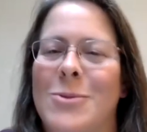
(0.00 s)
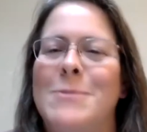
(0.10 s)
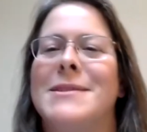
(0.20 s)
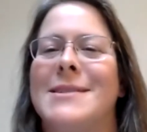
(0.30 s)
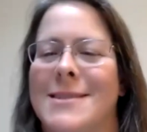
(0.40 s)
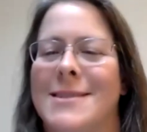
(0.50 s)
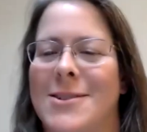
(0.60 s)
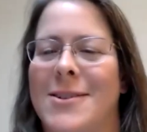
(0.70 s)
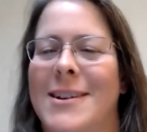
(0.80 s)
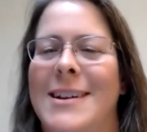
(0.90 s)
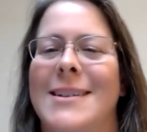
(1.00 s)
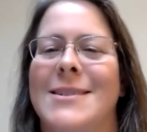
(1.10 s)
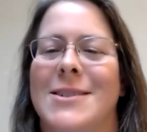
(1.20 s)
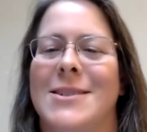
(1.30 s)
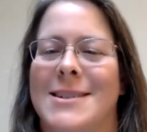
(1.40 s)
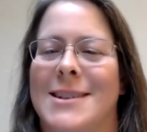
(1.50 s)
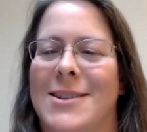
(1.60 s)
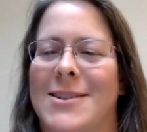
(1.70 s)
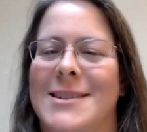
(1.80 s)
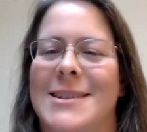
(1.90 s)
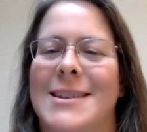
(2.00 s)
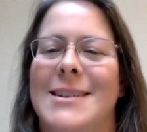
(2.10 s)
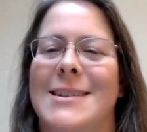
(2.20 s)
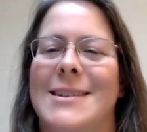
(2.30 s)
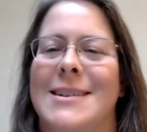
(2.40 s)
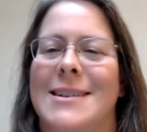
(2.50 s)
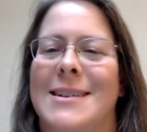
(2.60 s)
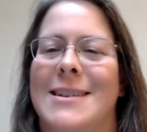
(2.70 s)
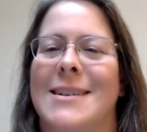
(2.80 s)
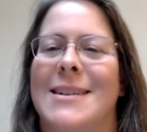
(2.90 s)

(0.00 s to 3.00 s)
oops, sorry, just lost it. Ah,